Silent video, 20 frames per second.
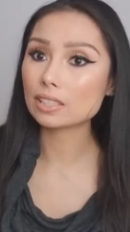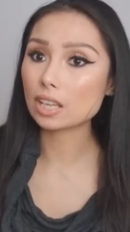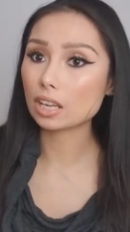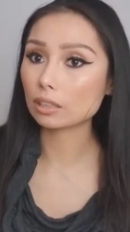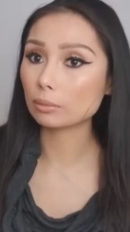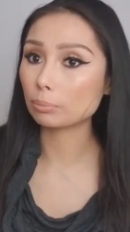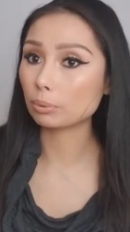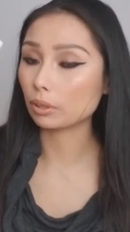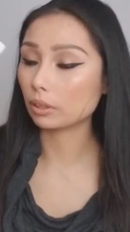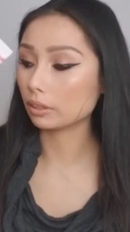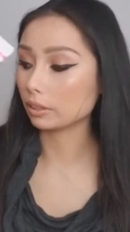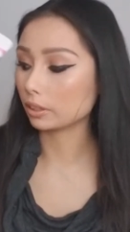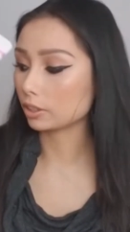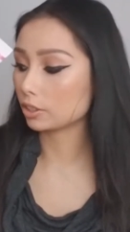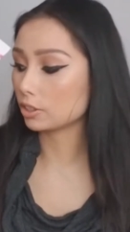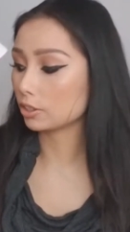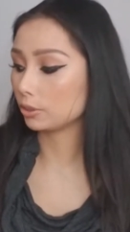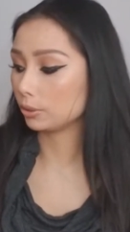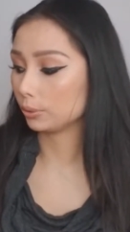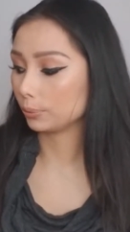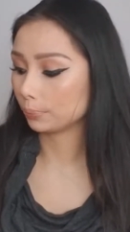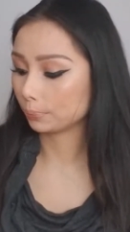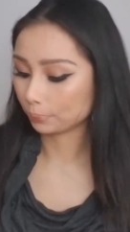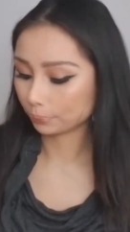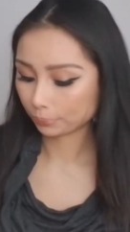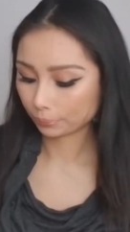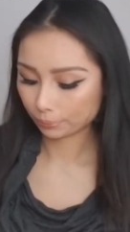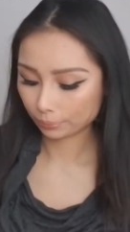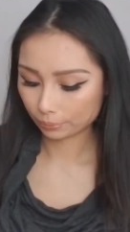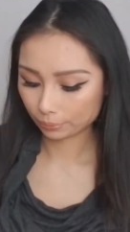ton of product too.
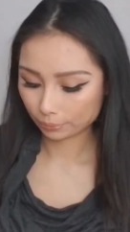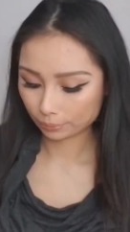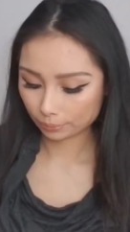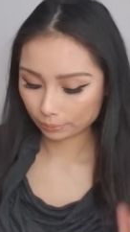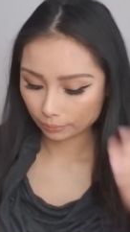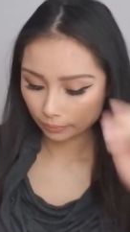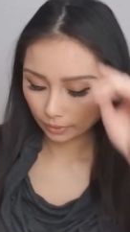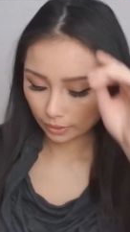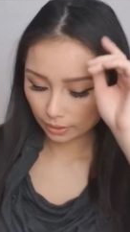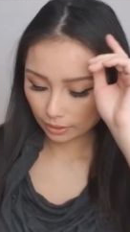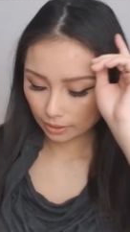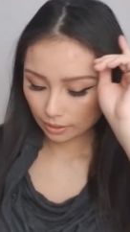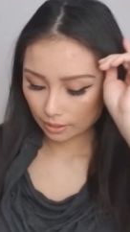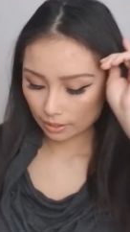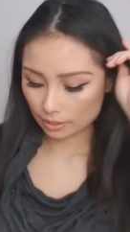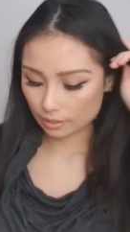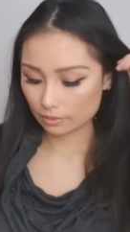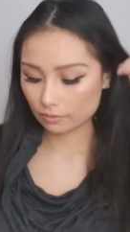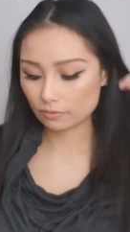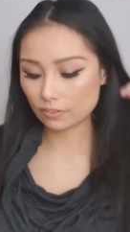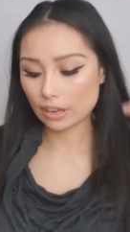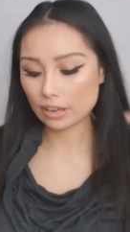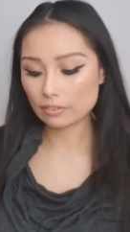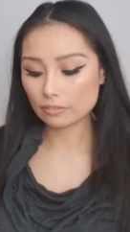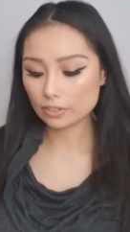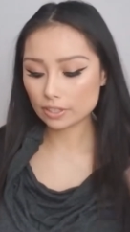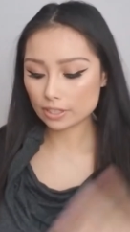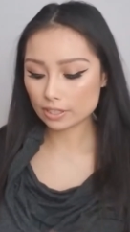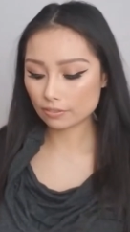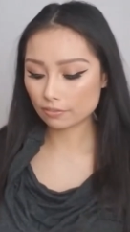
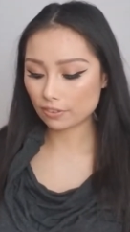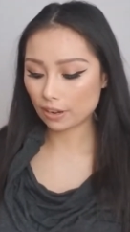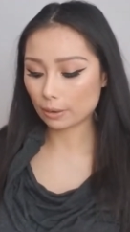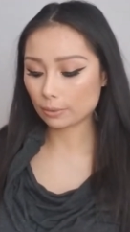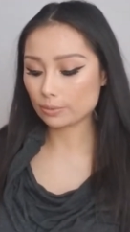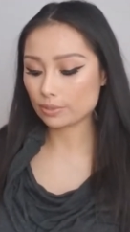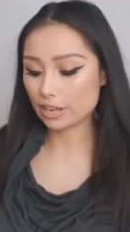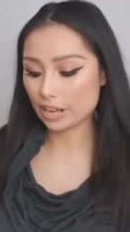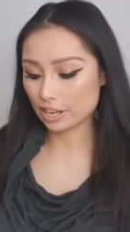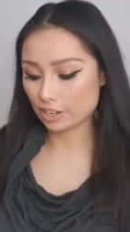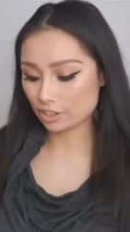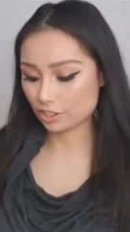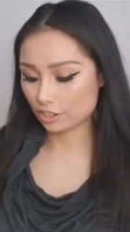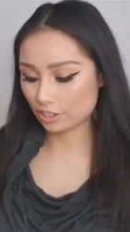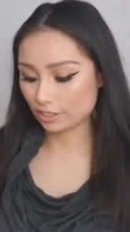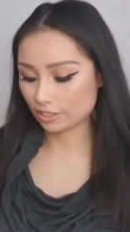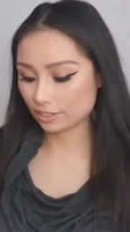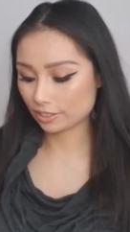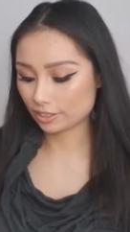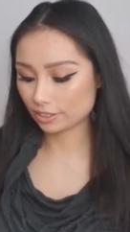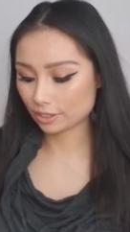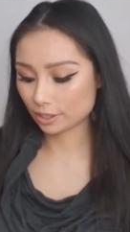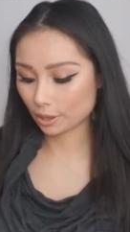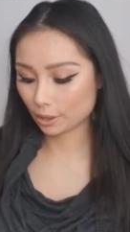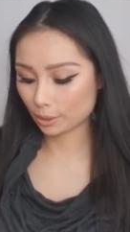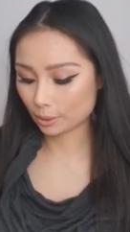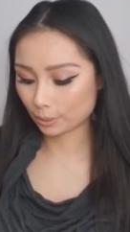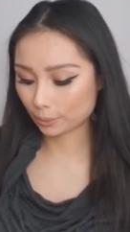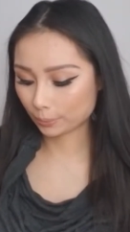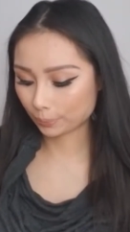Favorite foundation. So
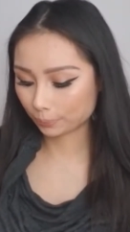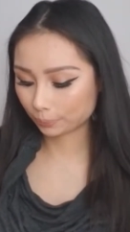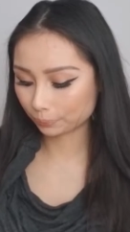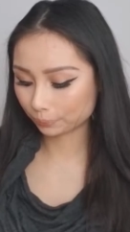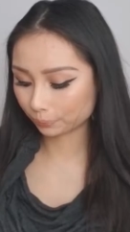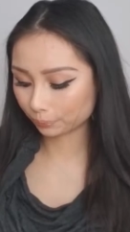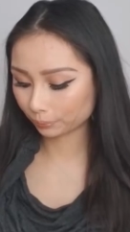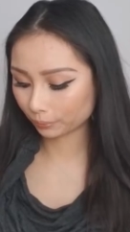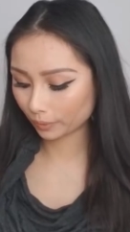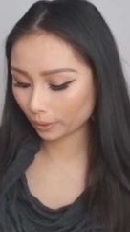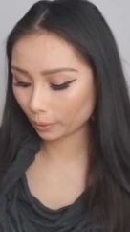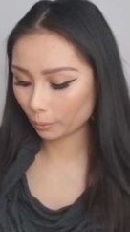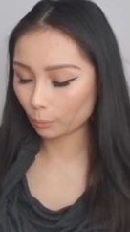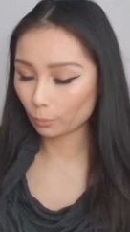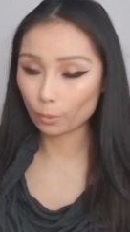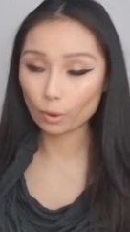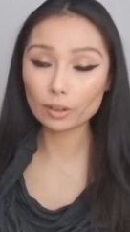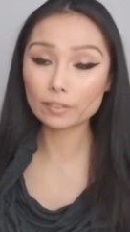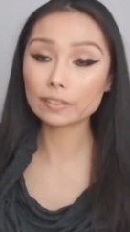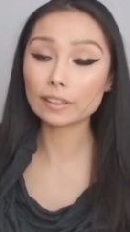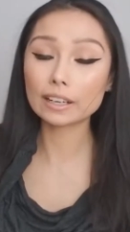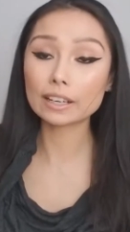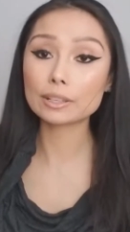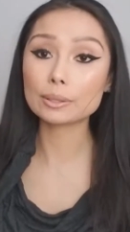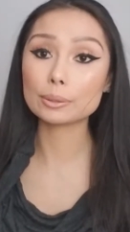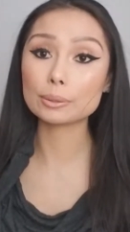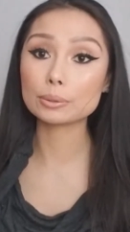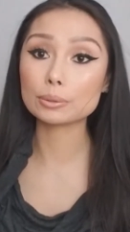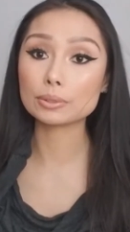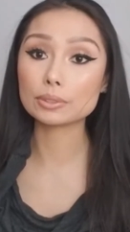one that I
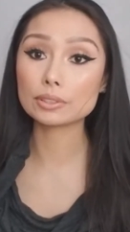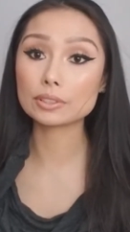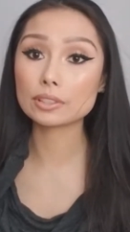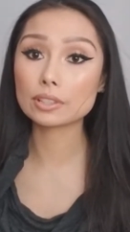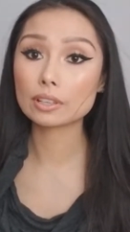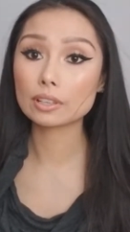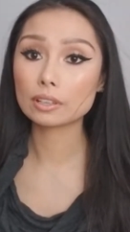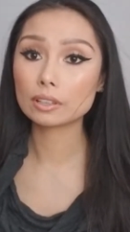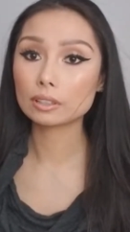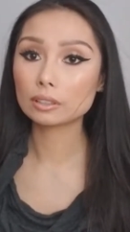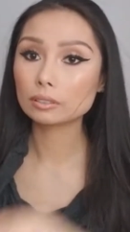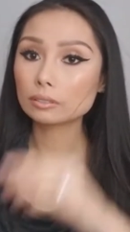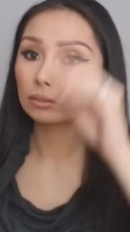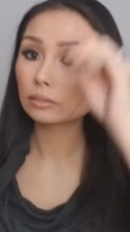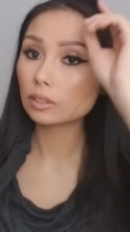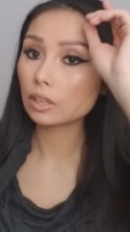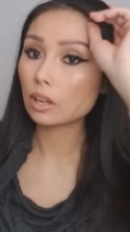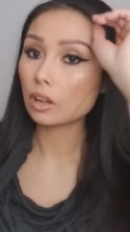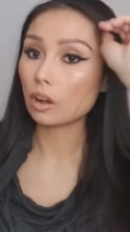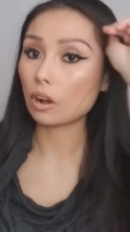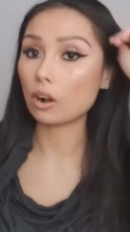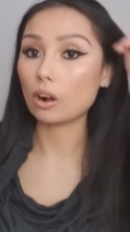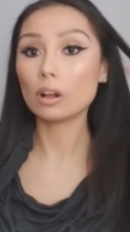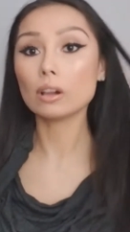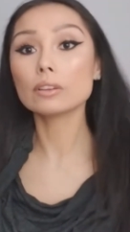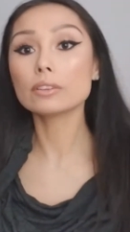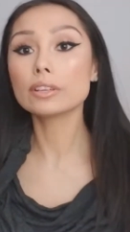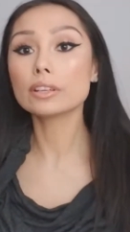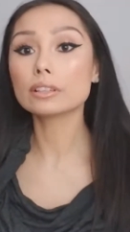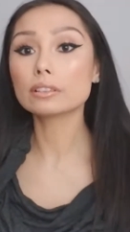used
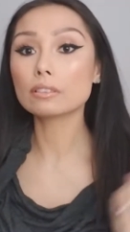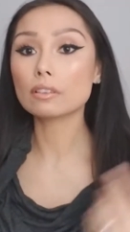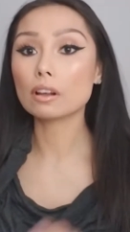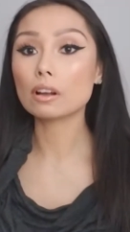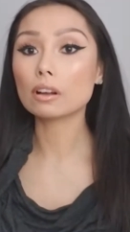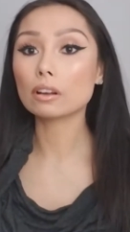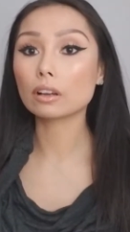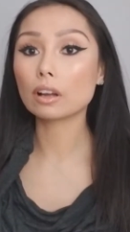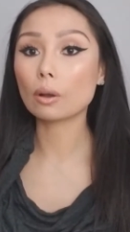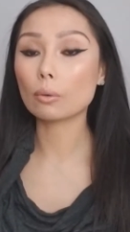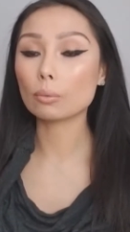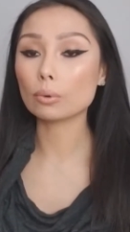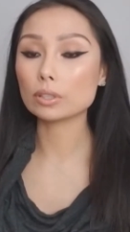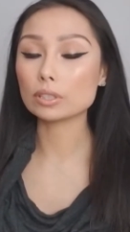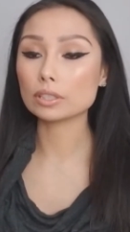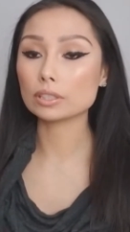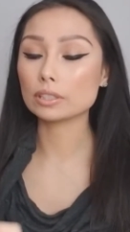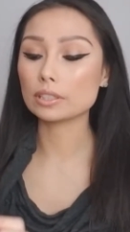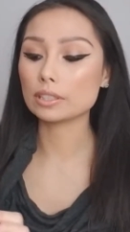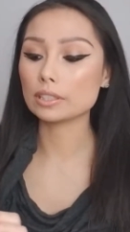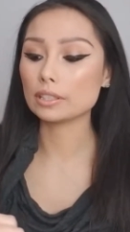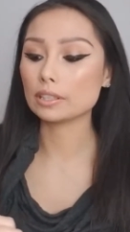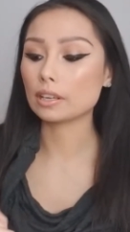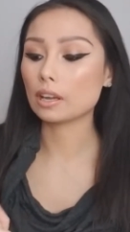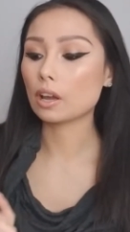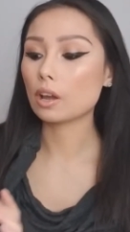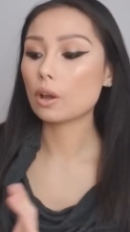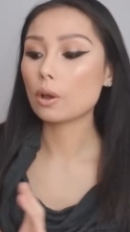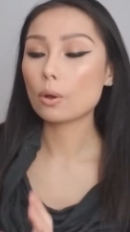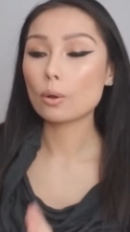all year long was
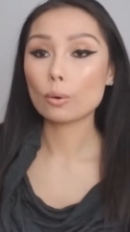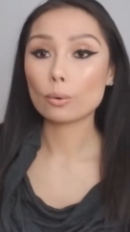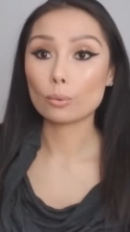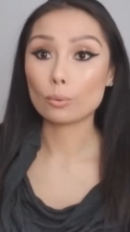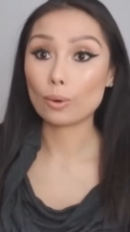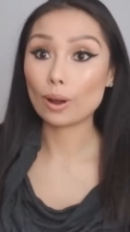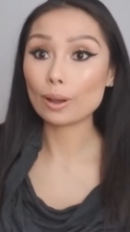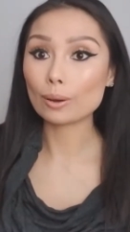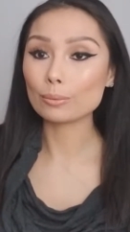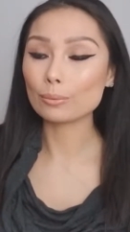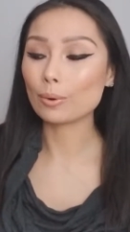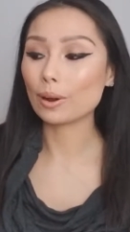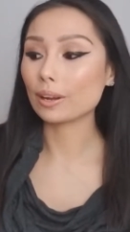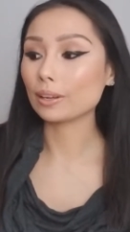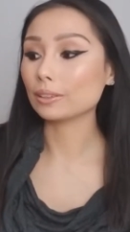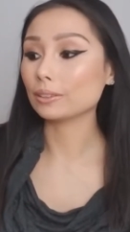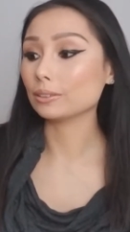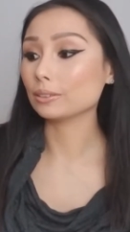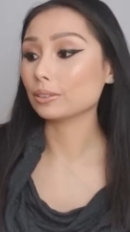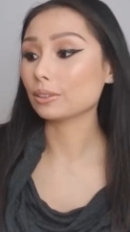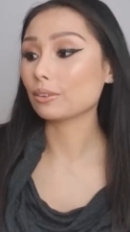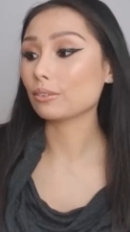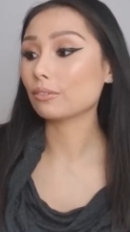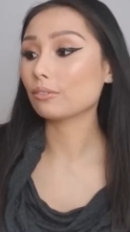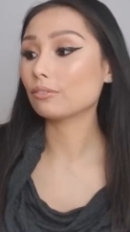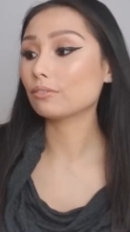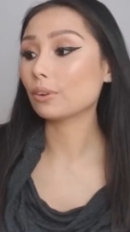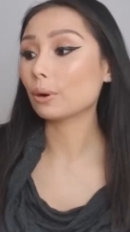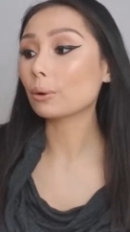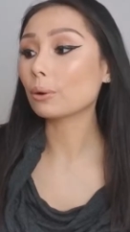the N Wild
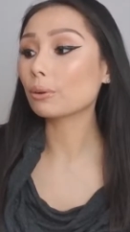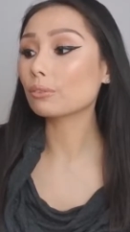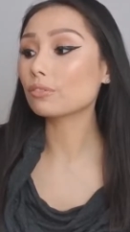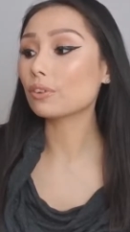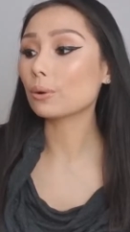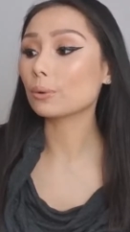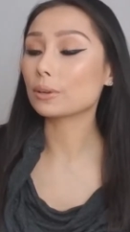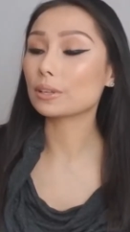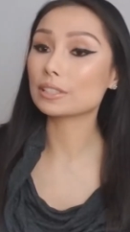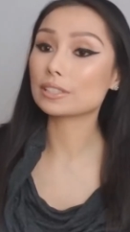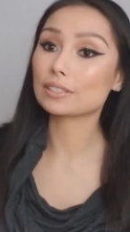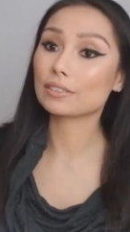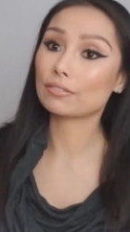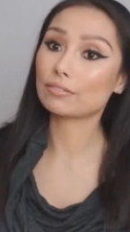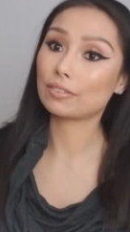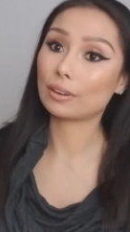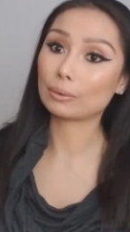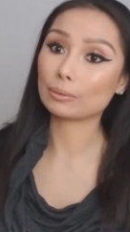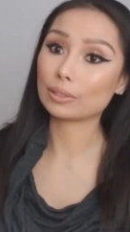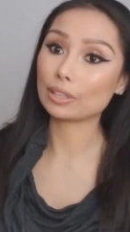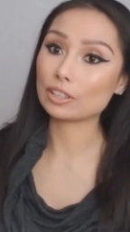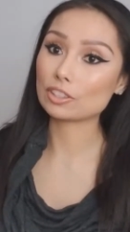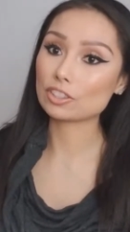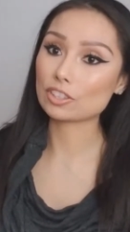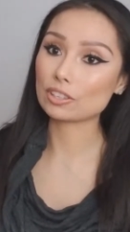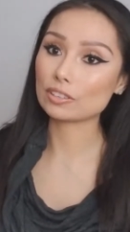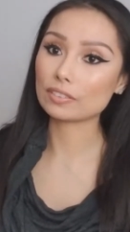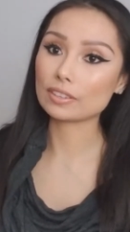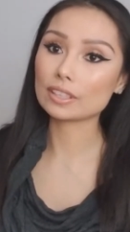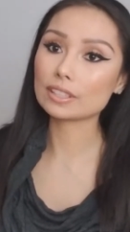PhotoFocus
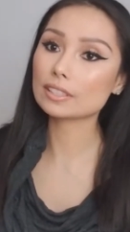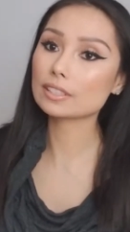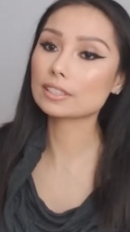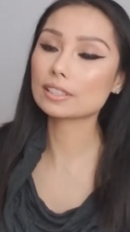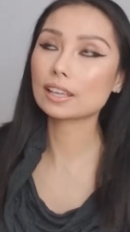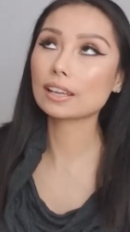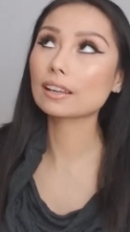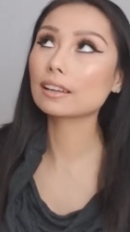Foundation. This